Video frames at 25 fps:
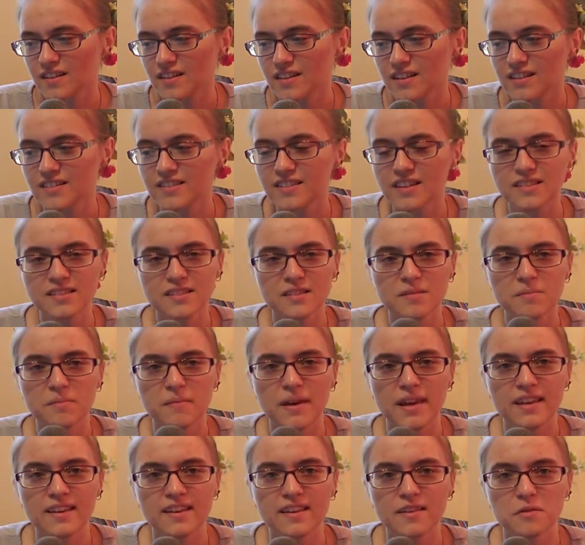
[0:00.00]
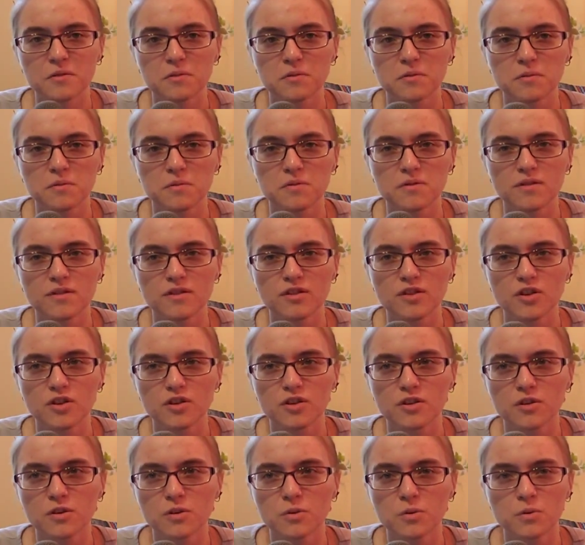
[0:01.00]
It doesn't make you
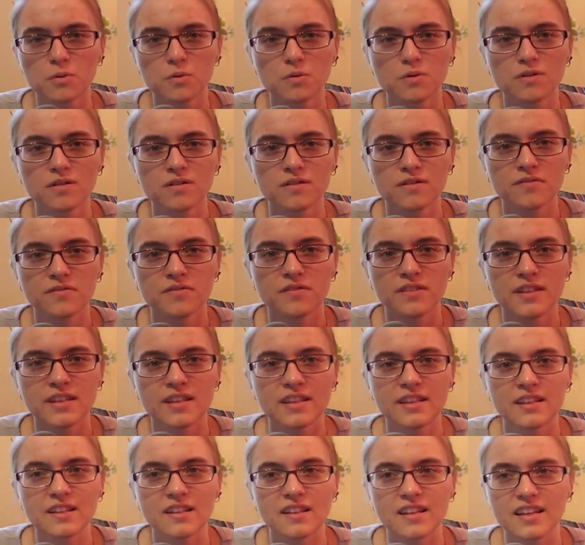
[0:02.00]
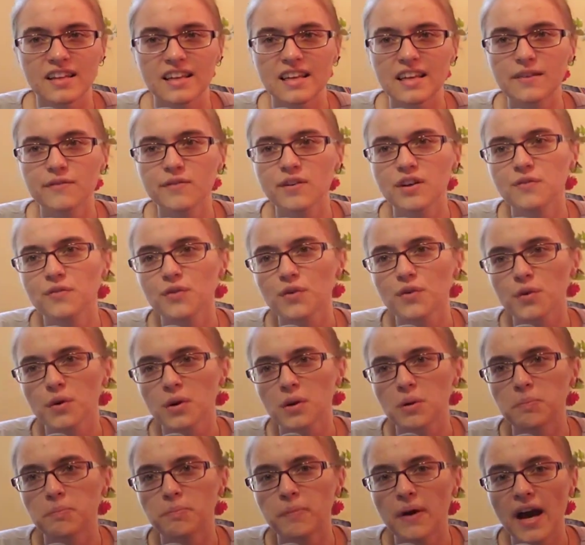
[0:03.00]
look cool. Like, even if you're
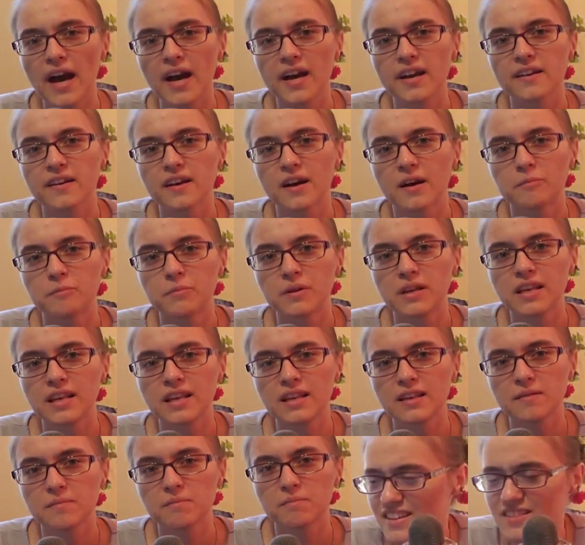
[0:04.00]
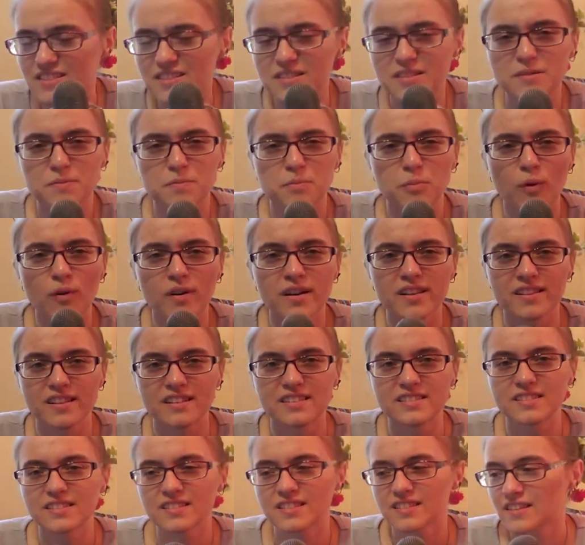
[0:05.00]
in bad company, it's
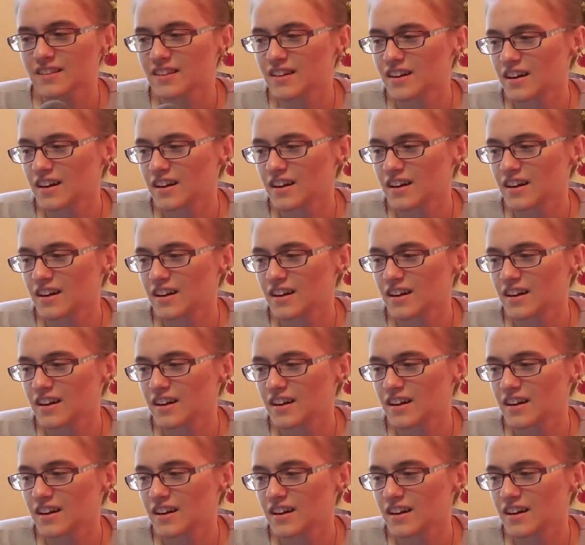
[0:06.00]
pointless.